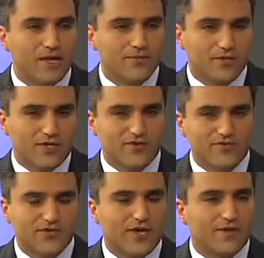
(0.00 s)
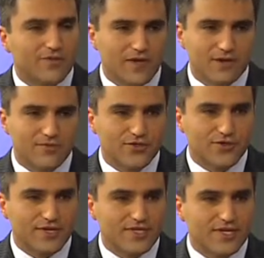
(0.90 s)
but over time the gum
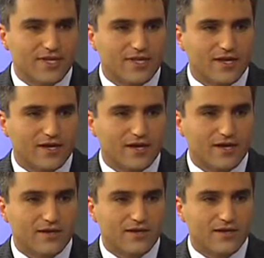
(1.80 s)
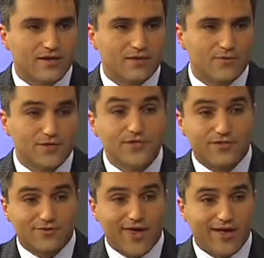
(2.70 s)
shrinks, and which is a
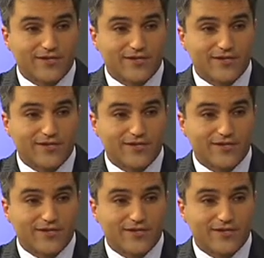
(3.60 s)
reaction.